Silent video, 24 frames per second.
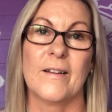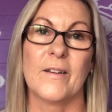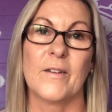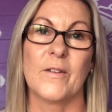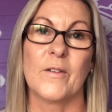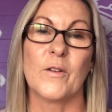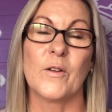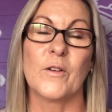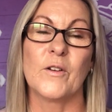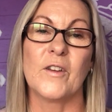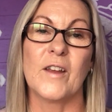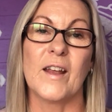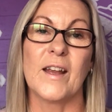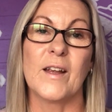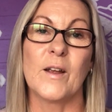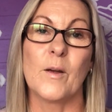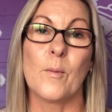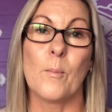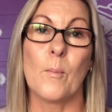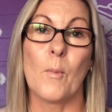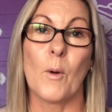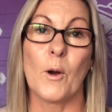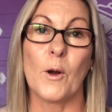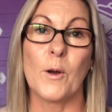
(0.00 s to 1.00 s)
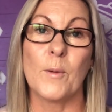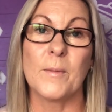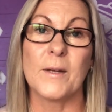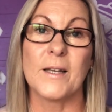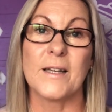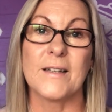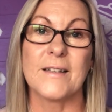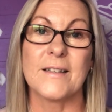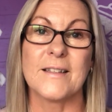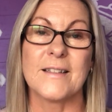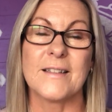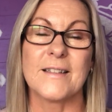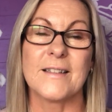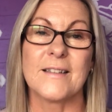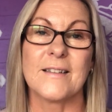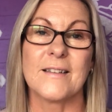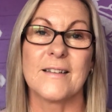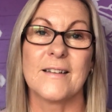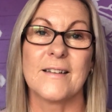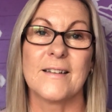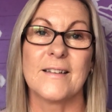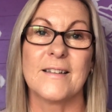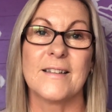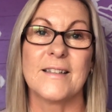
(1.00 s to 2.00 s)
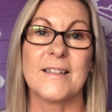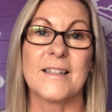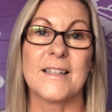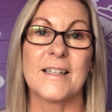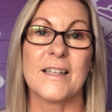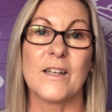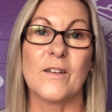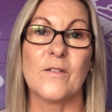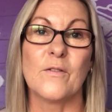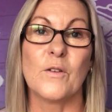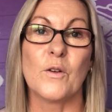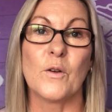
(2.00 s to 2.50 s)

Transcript: So take a moment to give